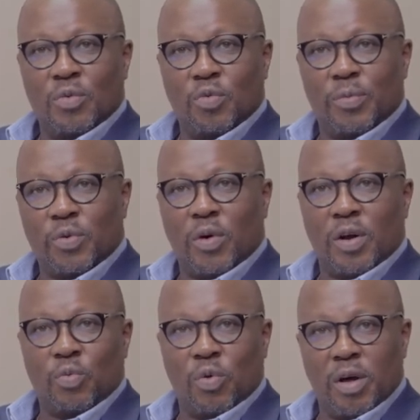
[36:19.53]
would be
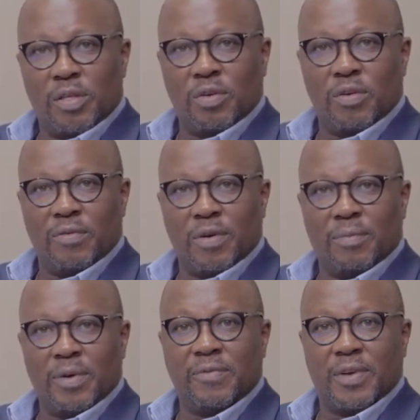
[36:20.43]
quite worthy of
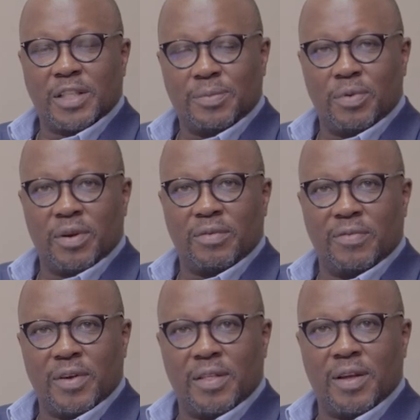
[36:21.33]
um, exploring
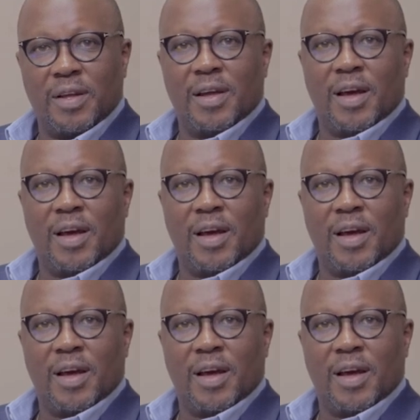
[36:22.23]
further.